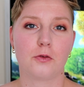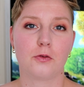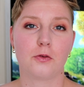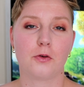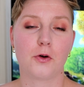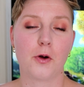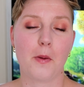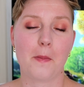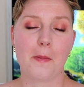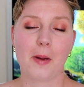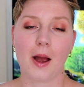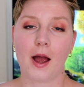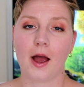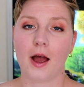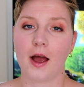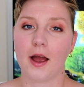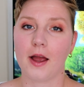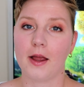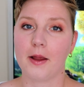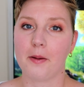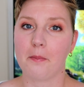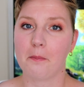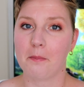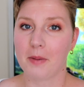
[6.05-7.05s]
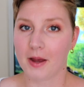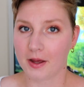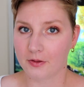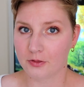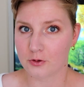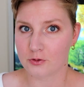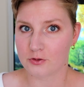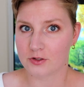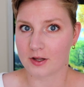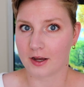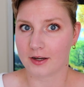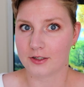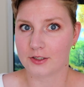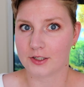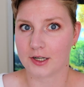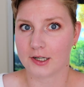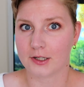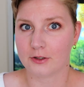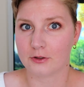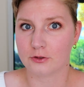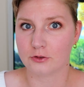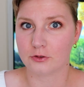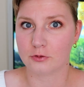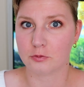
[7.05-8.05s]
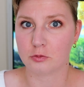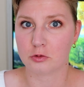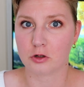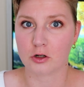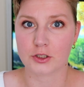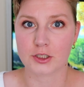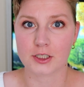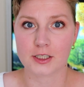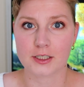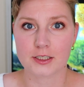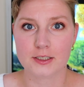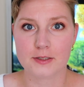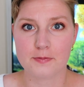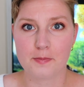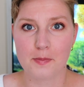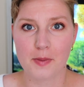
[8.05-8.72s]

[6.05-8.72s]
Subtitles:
for my Pan Those Eyeshadows project.